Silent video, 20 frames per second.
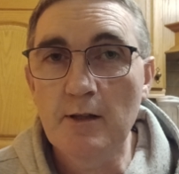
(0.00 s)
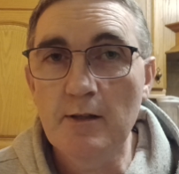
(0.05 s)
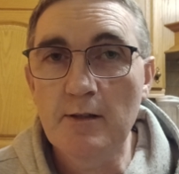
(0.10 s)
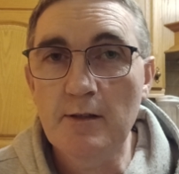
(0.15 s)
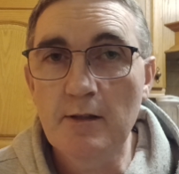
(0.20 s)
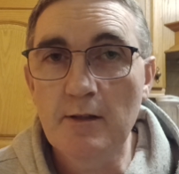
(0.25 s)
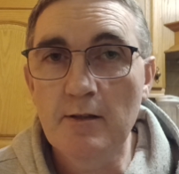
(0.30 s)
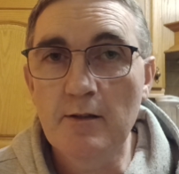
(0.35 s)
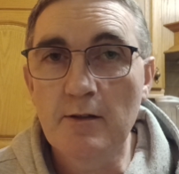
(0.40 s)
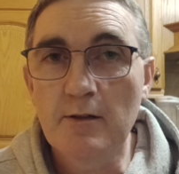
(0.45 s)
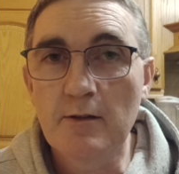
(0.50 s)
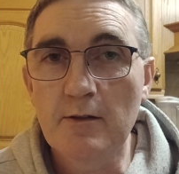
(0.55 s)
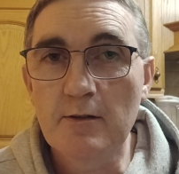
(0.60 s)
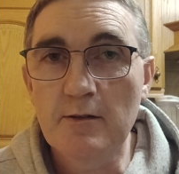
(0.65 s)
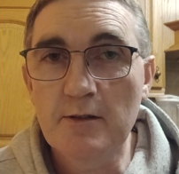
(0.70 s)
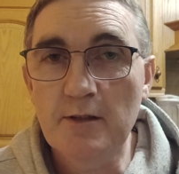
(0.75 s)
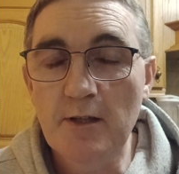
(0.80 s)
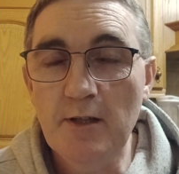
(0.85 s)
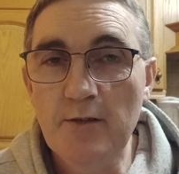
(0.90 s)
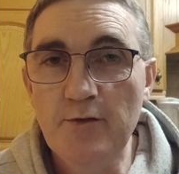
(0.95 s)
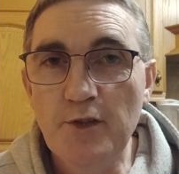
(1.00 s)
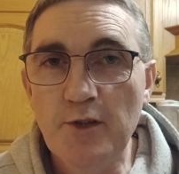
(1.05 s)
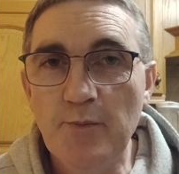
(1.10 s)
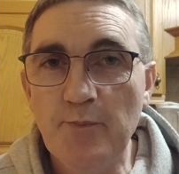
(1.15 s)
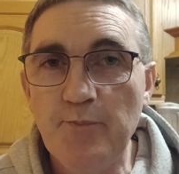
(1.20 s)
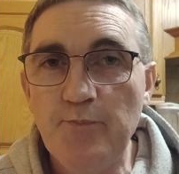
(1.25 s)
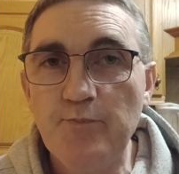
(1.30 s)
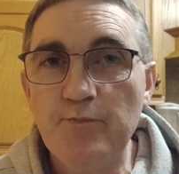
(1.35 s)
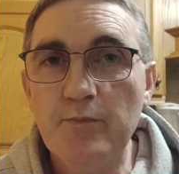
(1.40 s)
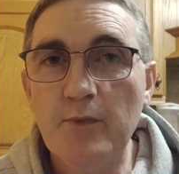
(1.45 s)
at the intern stage
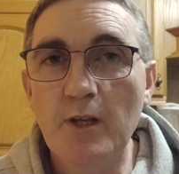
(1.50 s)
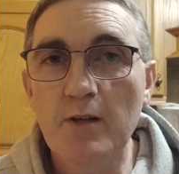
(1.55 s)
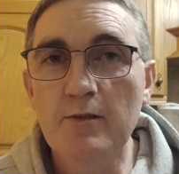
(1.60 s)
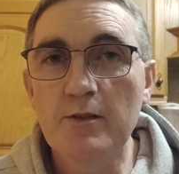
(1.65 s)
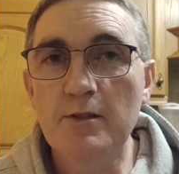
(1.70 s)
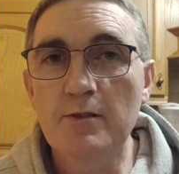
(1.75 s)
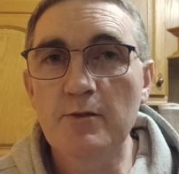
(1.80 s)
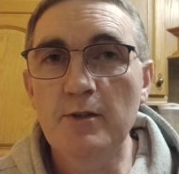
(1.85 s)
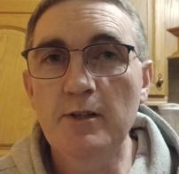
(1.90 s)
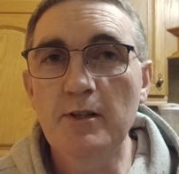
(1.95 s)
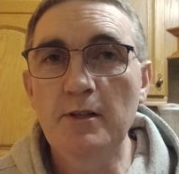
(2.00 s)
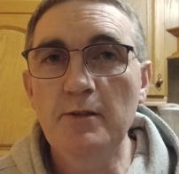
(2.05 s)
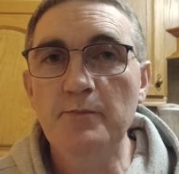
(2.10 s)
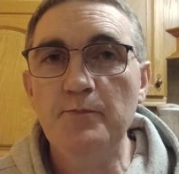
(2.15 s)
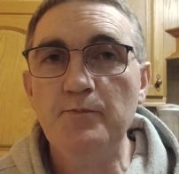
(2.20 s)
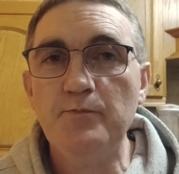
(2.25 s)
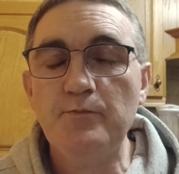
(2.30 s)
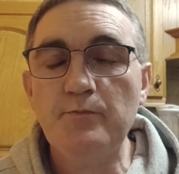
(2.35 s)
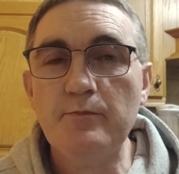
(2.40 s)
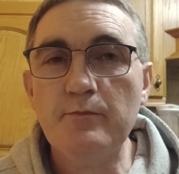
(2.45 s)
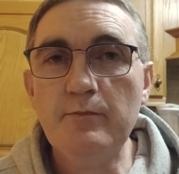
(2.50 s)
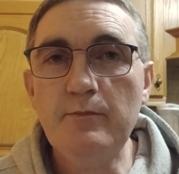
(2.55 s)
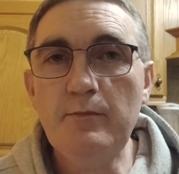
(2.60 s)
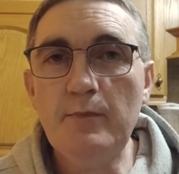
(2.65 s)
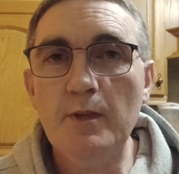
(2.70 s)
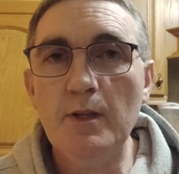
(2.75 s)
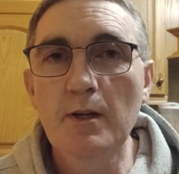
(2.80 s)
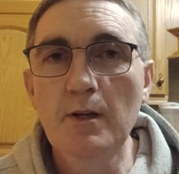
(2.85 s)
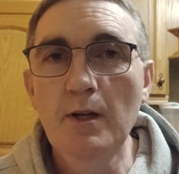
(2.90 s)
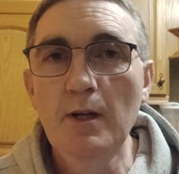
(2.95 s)
of his training
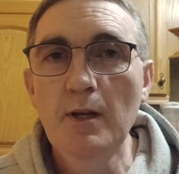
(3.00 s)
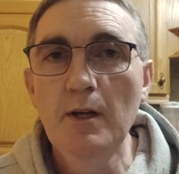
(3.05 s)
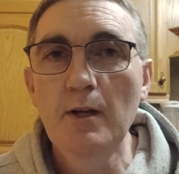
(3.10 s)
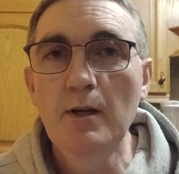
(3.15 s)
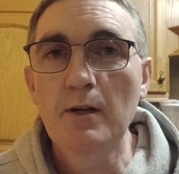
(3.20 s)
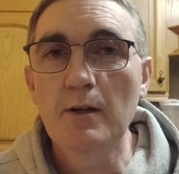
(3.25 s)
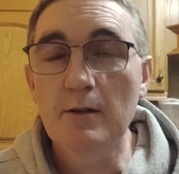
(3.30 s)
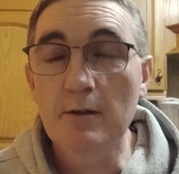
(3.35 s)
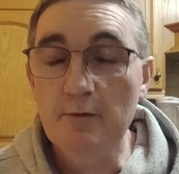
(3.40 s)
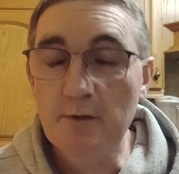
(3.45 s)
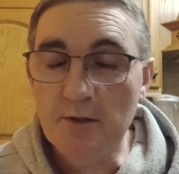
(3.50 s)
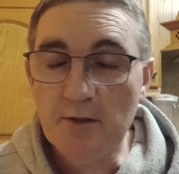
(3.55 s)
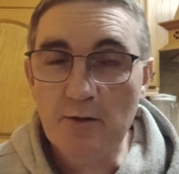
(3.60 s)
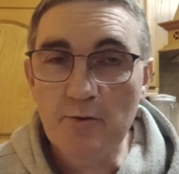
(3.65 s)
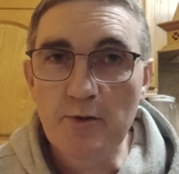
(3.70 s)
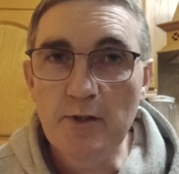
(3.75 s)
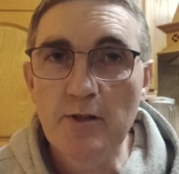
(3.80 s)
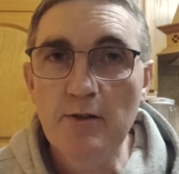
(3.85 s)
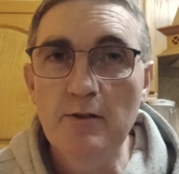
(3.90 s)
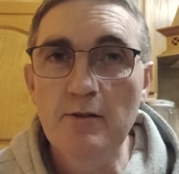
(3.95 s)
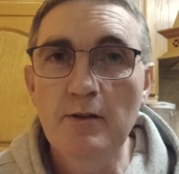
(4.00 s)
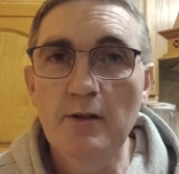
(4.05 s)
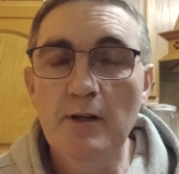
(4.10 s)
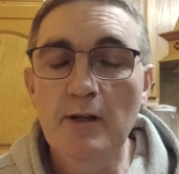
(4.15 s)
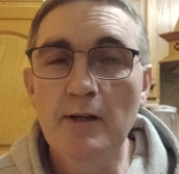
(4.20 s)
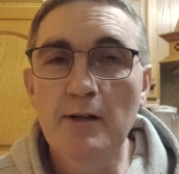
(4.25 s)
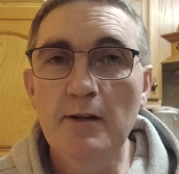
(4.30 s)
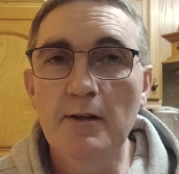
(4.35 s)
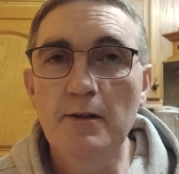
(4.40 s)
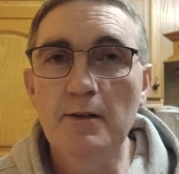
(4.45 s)
or of his career,
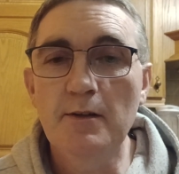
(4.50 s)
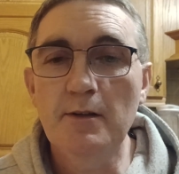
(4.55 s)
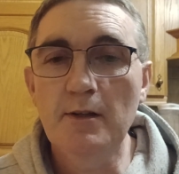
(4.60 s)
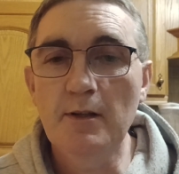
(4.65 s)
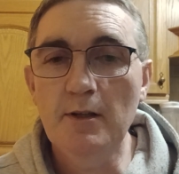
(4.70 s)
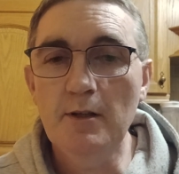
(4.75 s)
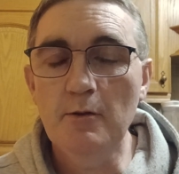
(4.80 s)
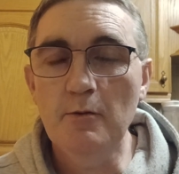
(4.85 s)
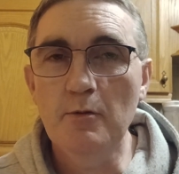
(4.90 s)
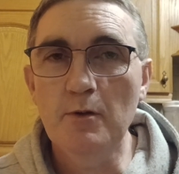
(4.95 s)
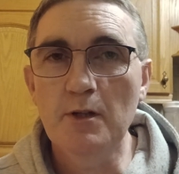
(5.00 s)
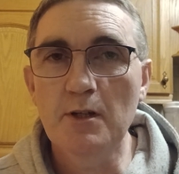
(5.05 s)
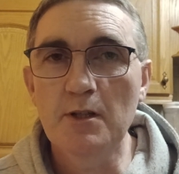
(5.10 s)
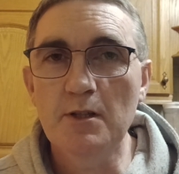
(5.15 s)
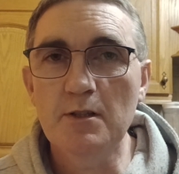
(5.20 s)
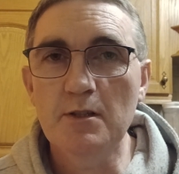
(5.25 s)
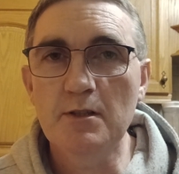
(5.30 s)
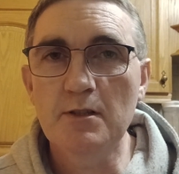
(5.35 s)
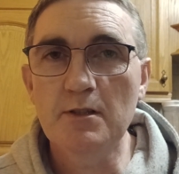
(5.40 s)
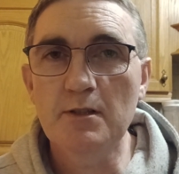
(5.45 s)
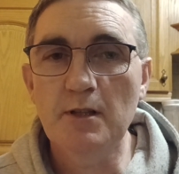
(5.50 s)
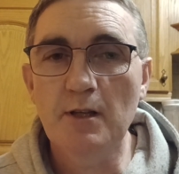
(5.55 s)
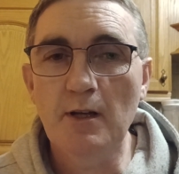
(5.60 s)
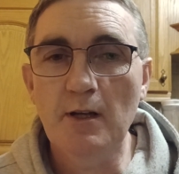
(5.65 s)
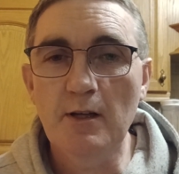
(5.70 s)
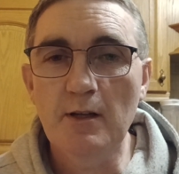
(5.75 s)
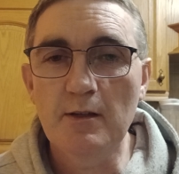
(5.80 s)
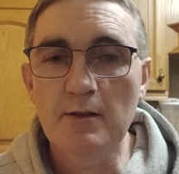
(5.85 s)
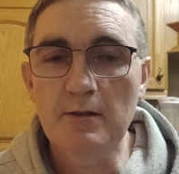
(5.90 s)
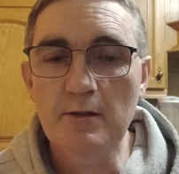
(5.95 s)
and he was
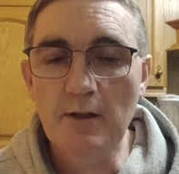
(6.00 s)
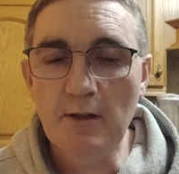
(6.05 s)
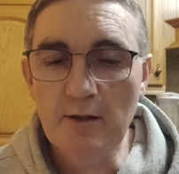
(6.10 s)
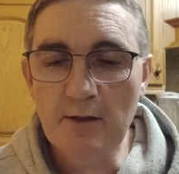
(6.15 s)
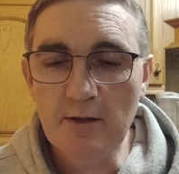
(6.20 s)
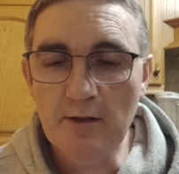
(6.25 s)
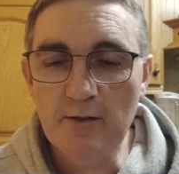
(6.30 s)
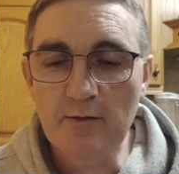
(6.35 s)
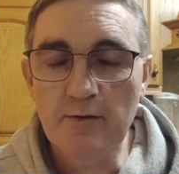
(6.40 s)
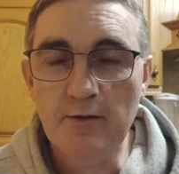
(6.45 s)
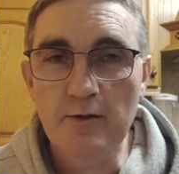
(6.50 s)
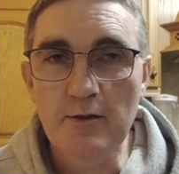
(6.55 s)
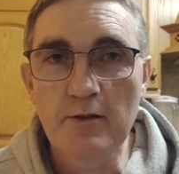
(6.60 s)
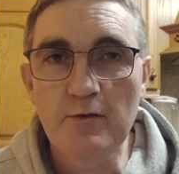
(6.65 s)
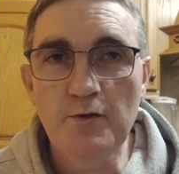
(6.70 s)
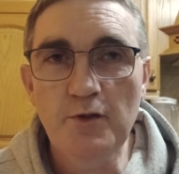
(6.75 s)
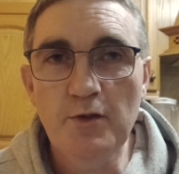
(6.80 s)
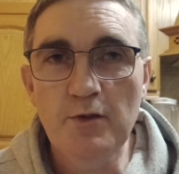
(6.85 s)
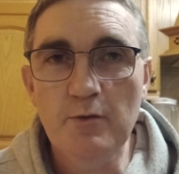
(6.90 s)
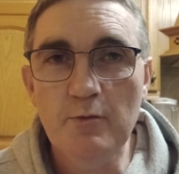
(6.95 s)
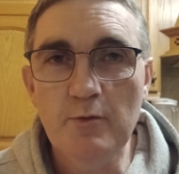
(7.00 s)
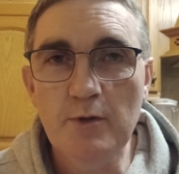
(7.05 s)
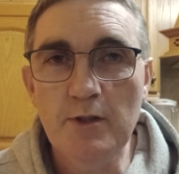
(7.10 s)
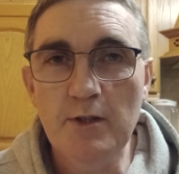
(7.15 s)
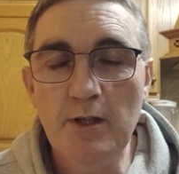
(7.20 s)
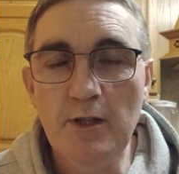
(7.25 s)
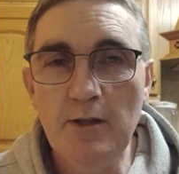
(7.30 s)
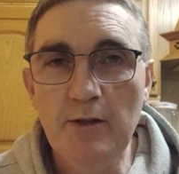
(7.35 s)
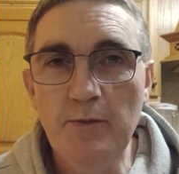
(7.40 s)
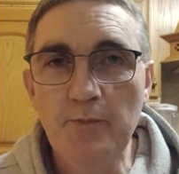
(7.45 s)
sitting down for lunch one
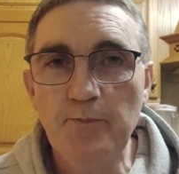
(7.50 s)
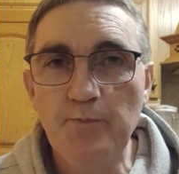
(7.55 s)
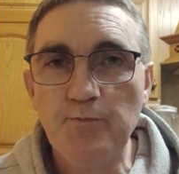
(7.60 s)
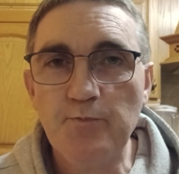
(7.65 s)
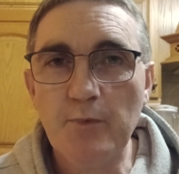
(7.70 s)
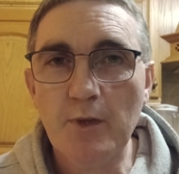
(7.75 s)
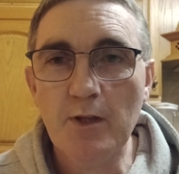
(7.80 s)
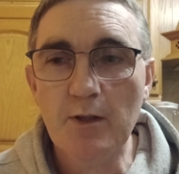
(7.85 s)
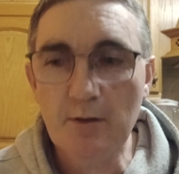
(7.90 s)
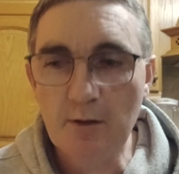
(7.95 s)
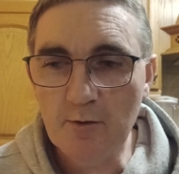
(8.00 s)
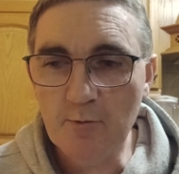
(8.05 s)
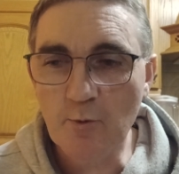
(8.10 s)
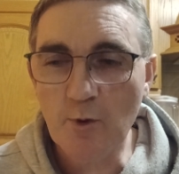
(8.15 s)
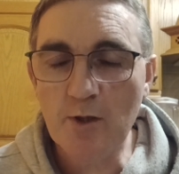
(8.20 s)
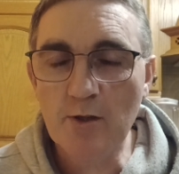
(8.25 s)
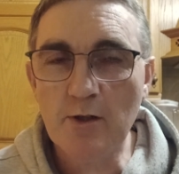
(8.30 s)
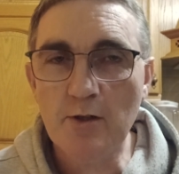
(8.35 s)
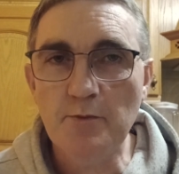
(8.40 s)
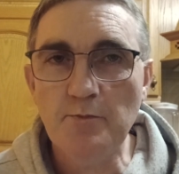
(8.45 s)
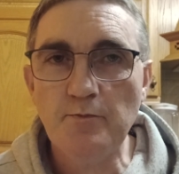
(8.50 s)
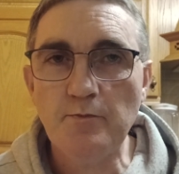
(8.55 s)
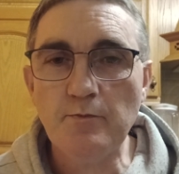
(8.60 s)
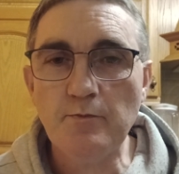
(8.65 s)
day in work,